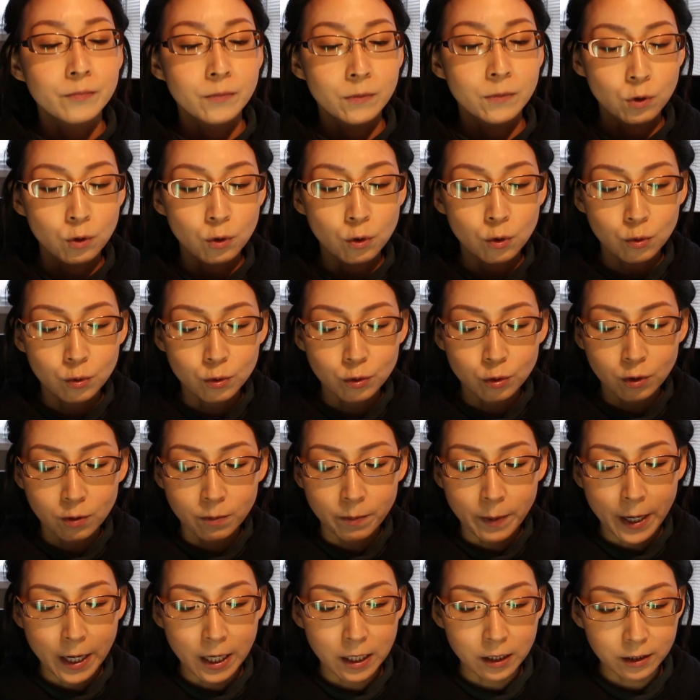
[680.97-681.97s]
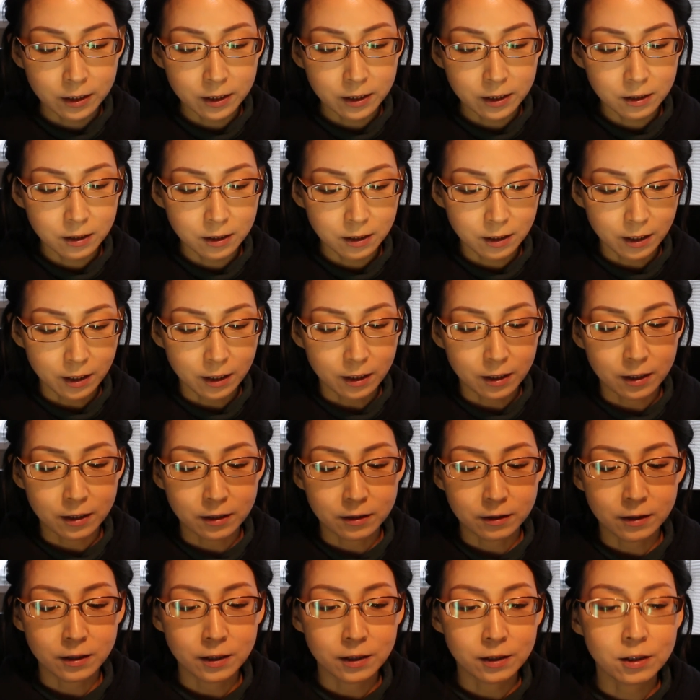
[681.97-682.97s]
neutral palettes,
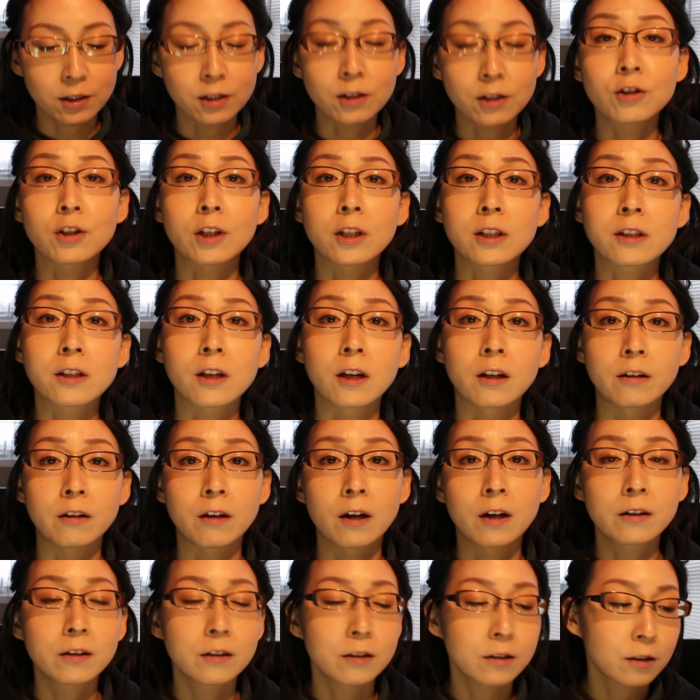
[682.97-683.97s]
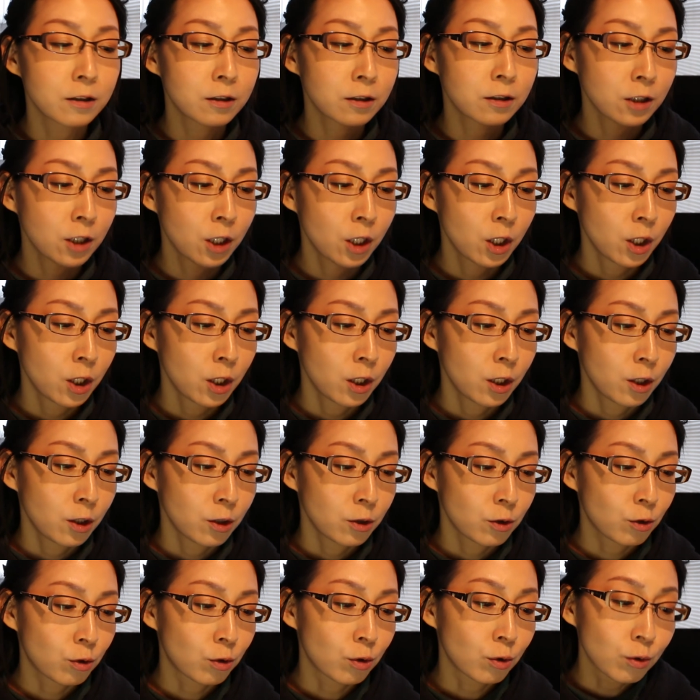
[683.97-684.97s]
and this is just another
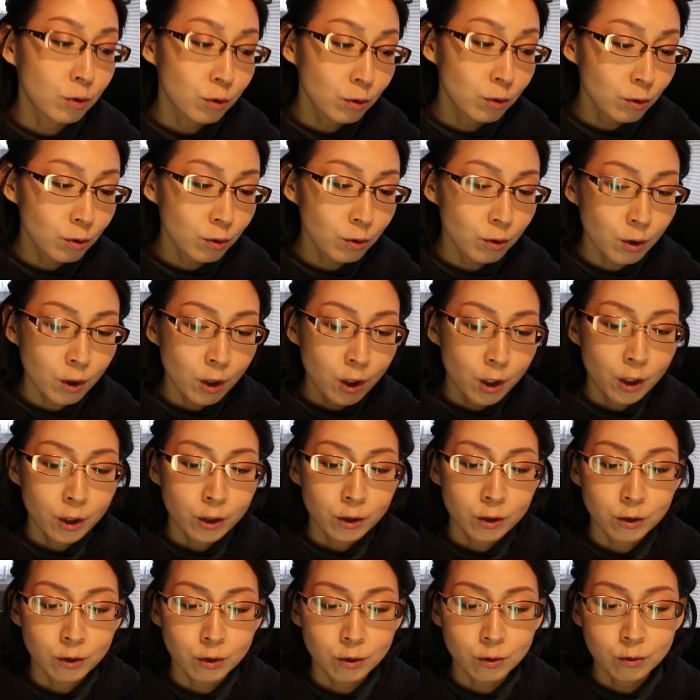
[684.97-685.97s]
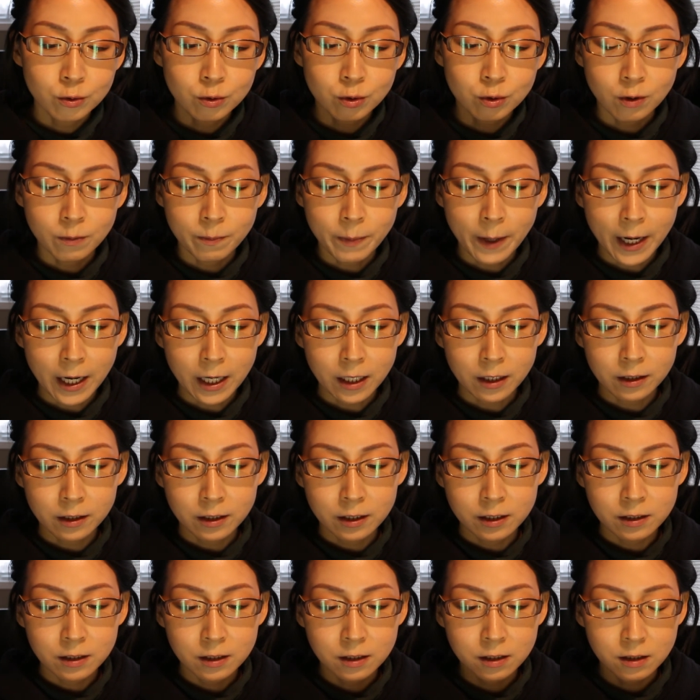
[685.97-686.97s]
2 neutral
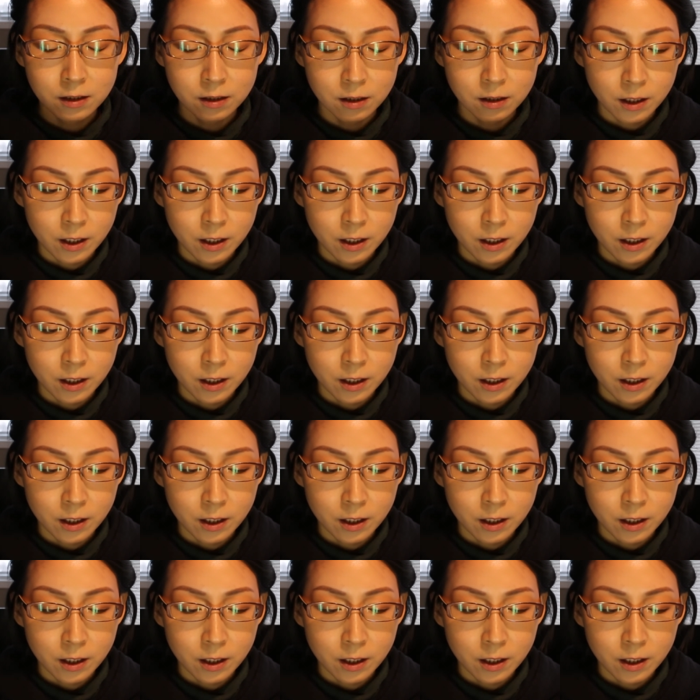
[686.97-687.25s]
palettes.